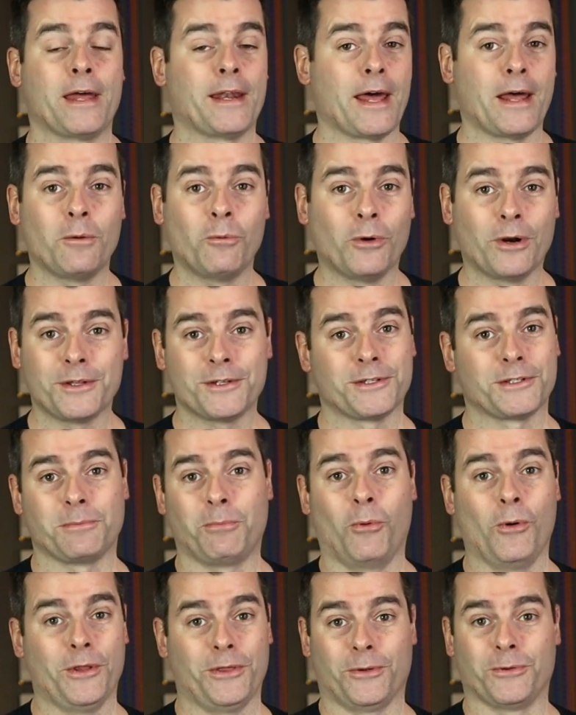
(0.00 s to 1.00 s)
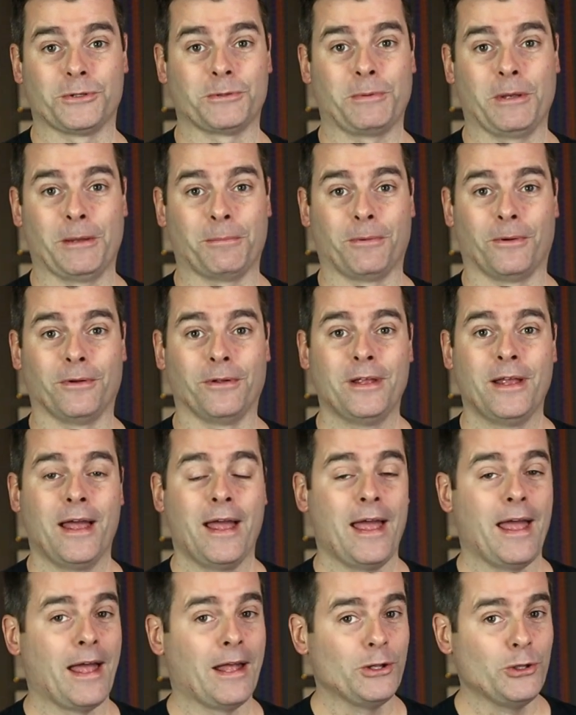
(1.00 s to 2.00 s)
And I don't want to disappoint those people.
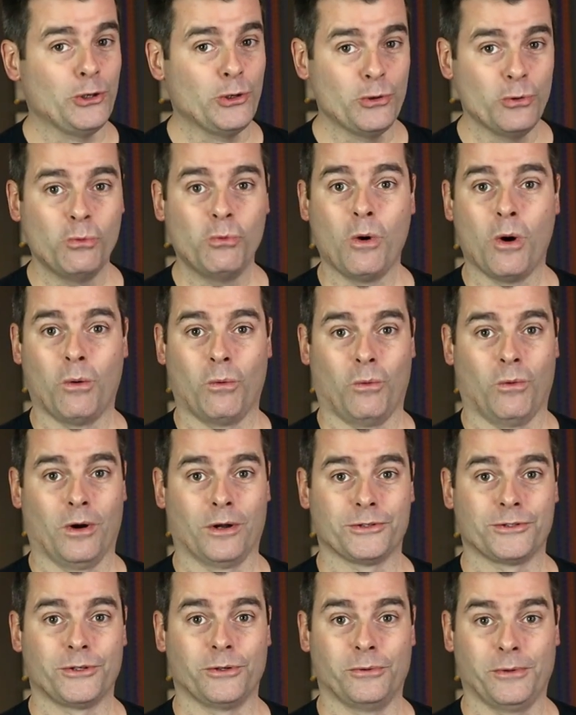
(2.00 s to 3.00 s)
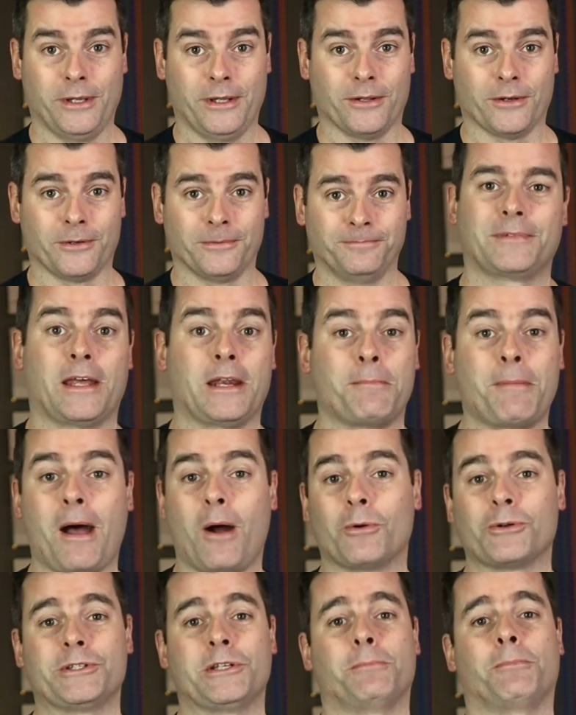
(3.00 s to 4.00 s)
And you won't want to either. And a
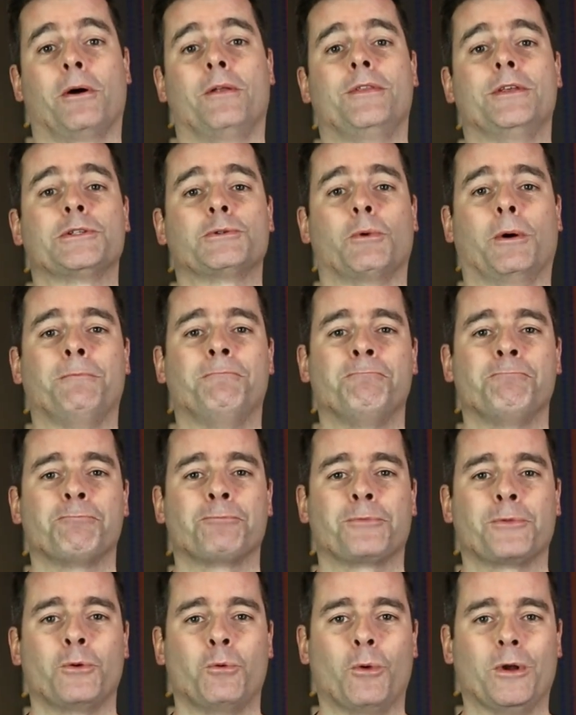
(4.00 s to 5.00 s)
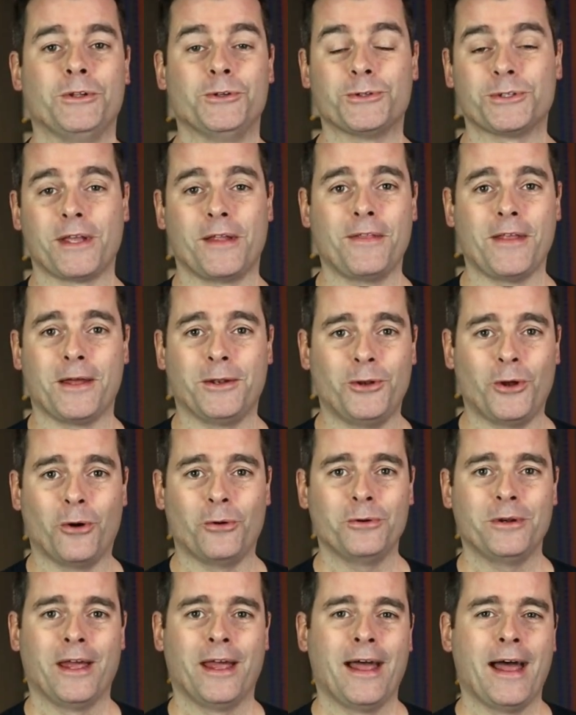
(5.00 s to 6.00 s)
power tip on this one: when you send that
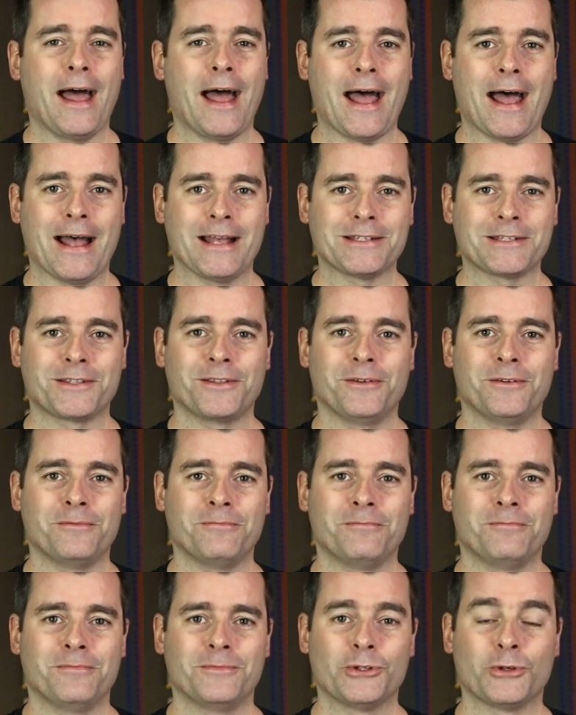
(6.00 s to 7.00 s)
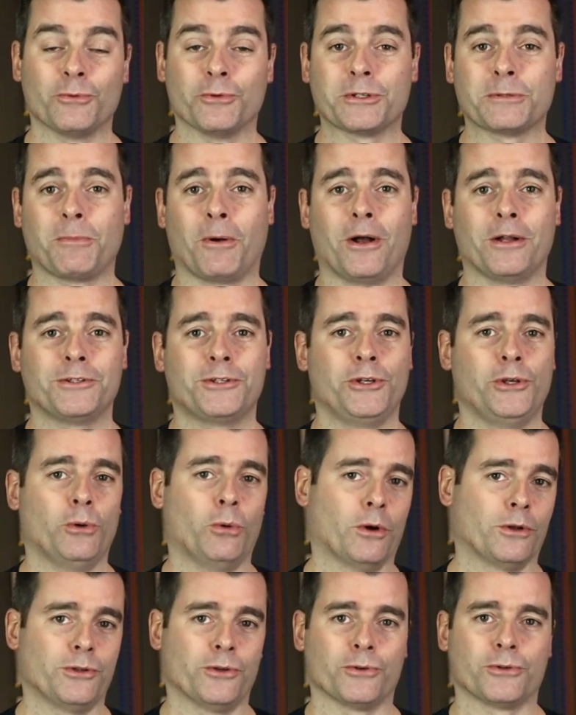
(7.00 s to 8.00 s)
note, ask them to respond to
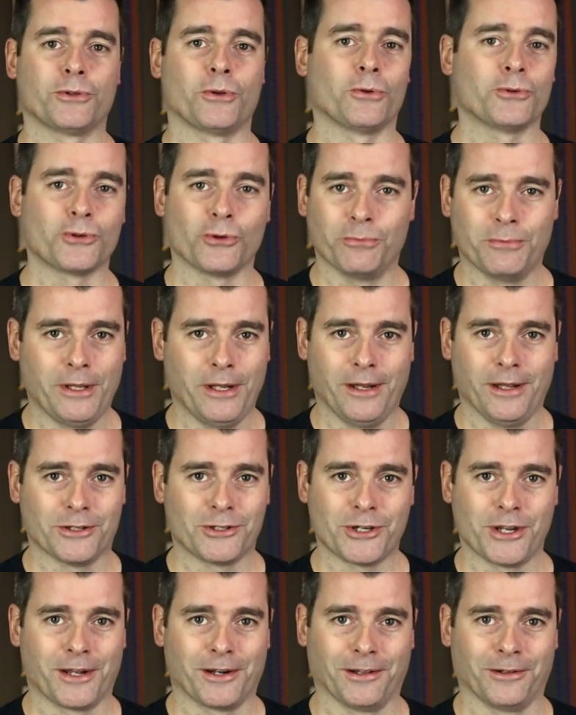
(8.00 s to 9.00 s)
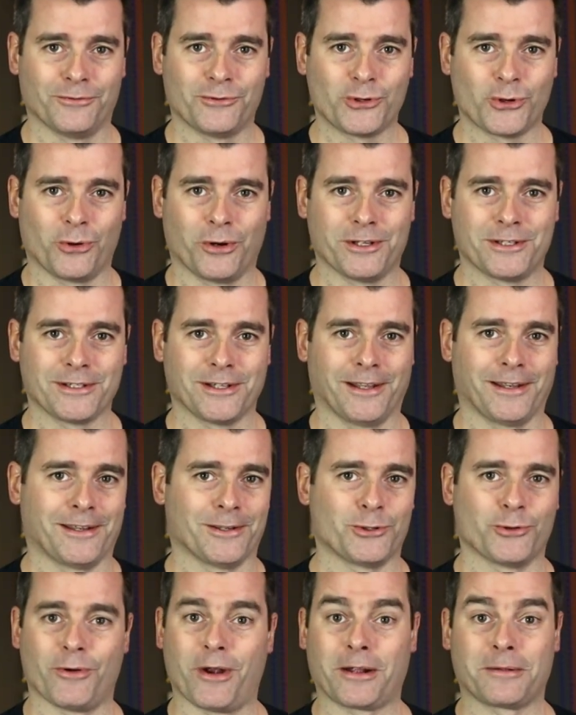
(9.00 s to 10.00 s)
you on your social media channel of choice, like
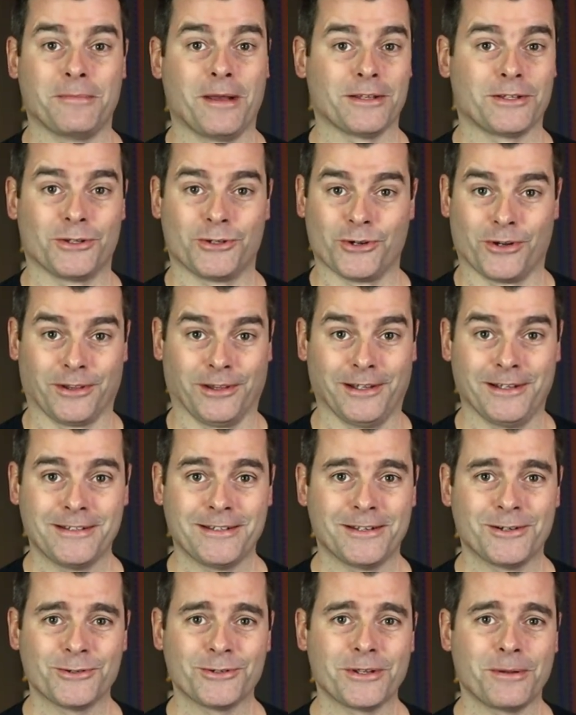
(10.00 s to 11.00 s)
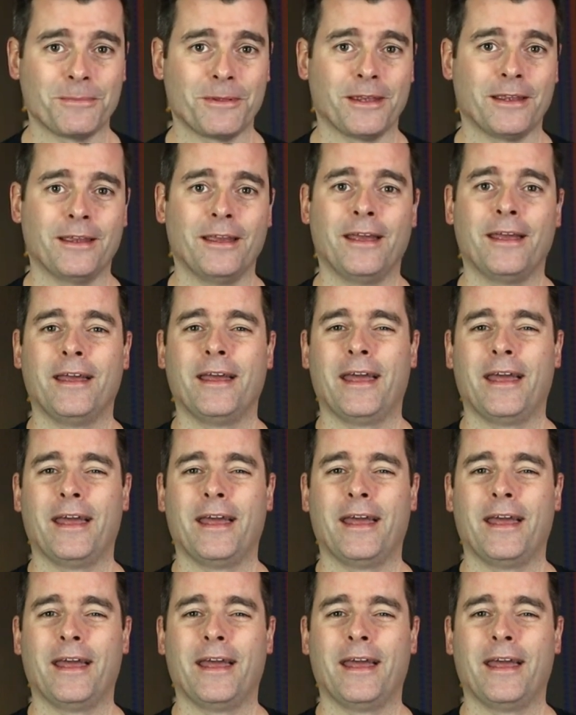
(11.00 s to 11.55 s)
a direct message on LinkedIn or something.